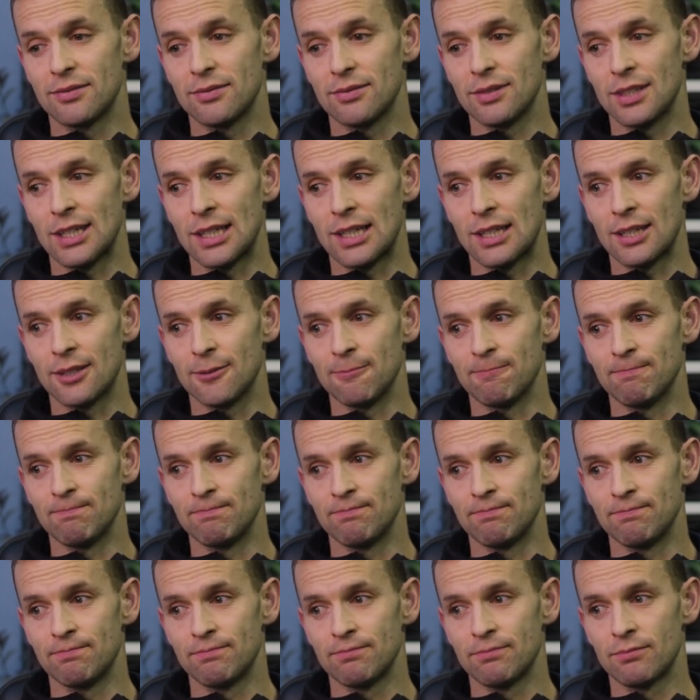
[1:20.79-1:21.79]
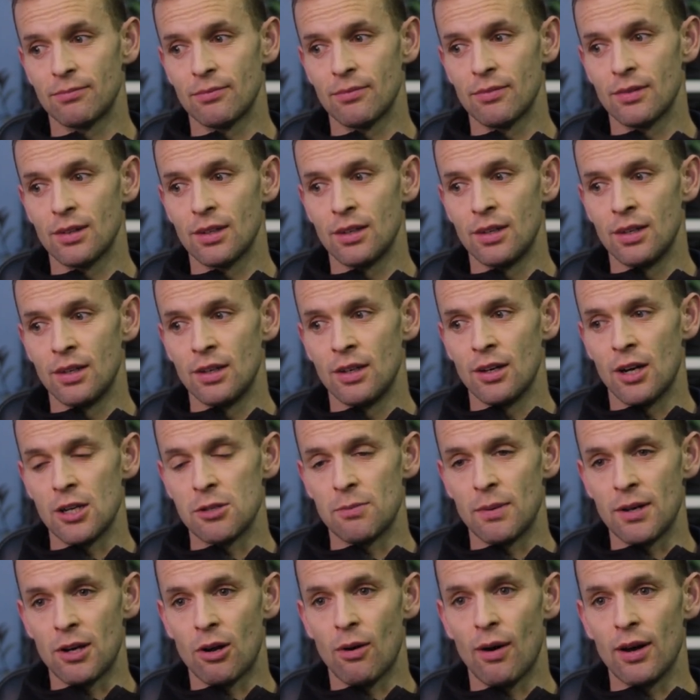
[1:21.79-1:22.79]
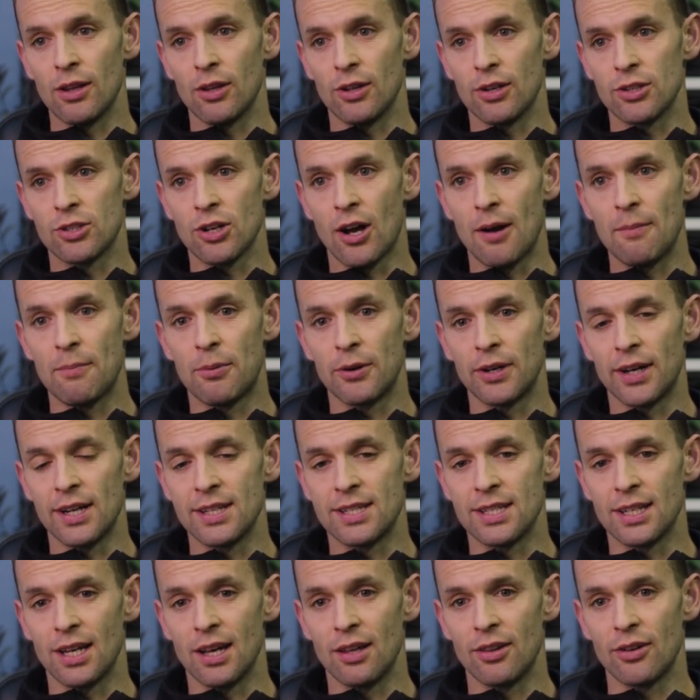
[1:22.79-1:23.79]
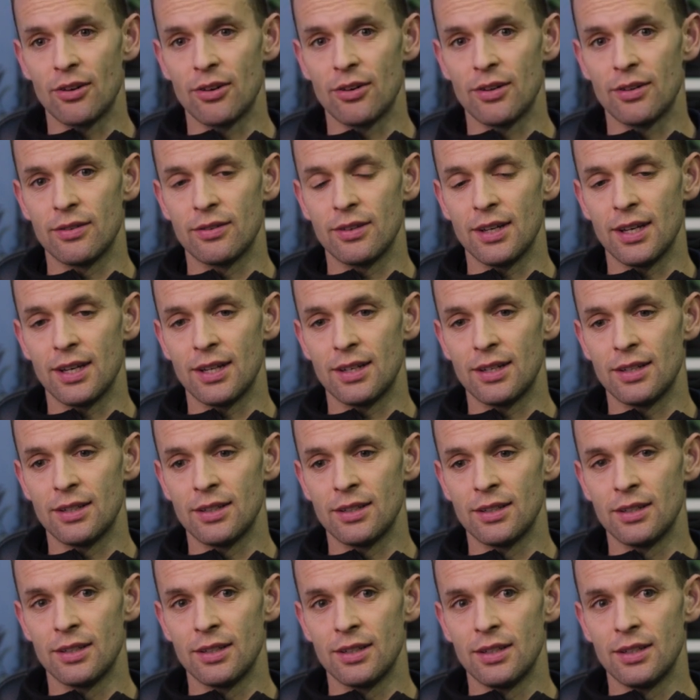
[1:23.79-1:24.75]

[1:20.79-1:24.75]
I spent quite a lot of time putting it together, and